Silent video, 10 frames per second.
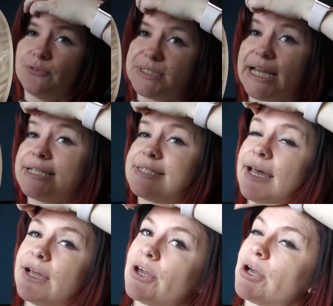from
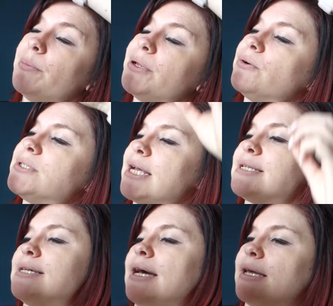Dansack, a company called
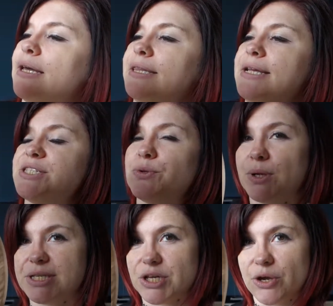Dansack, and these are the
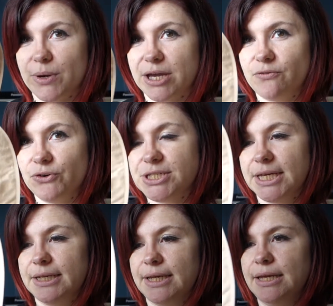ones that I wear
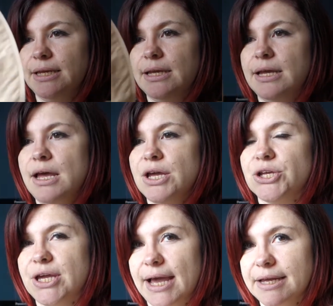routinely.
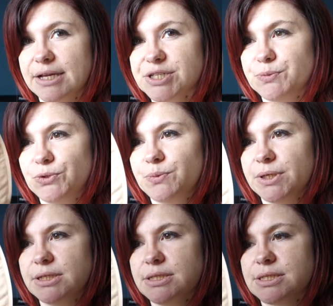You can get smaller
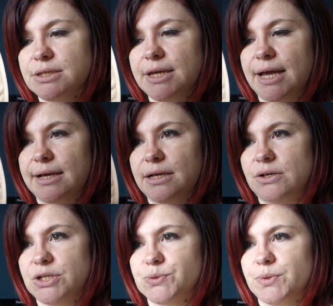ones, you can get
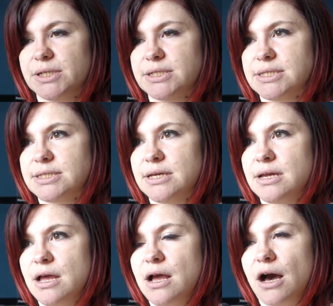larger ones.
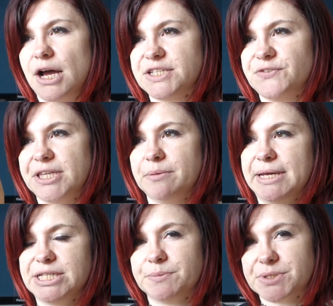I just find that
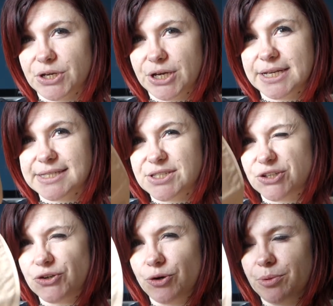medium size is a
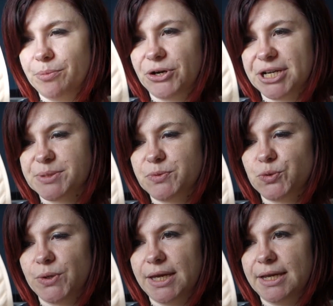good compromise
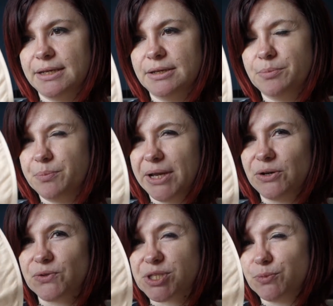between being
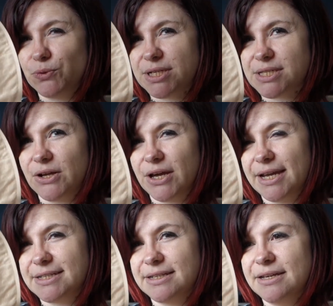on the smaller
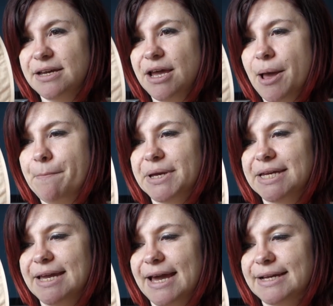side but
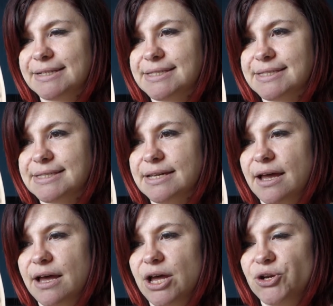yet
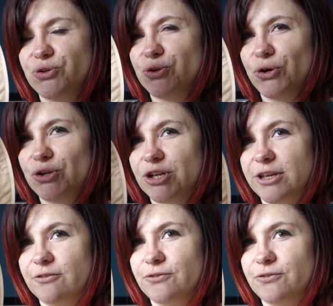not looking